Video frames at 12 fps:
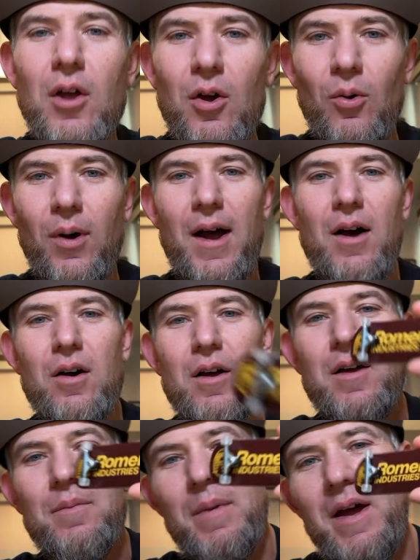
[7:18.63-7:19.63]
Wow,
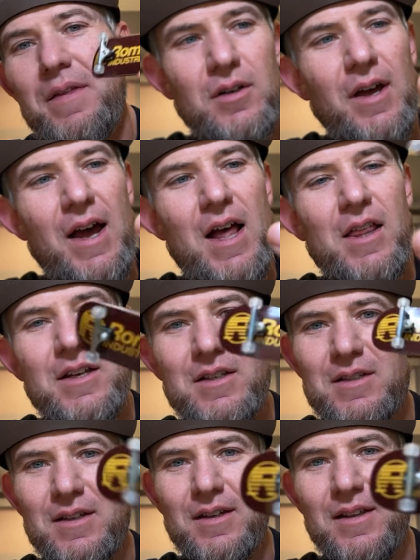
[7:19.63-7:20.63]
man,
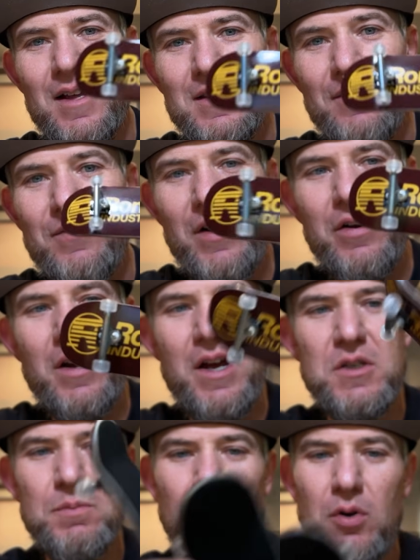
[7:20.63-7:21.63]
Alex, it's a very
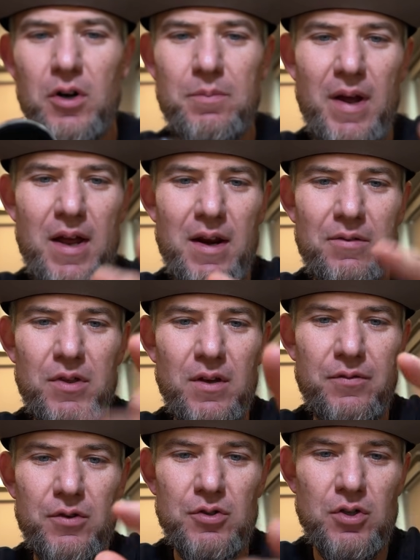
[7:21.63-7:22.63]
nice board, man. Everything
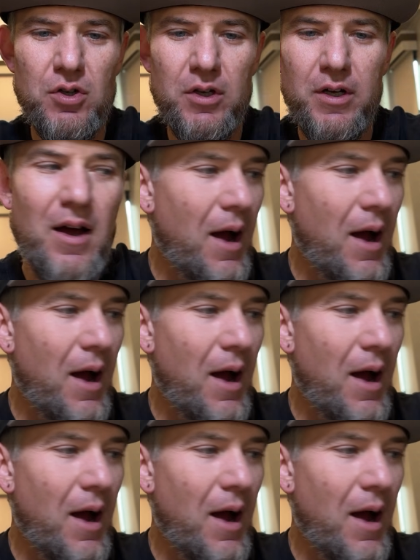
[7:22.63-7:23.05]
feels good.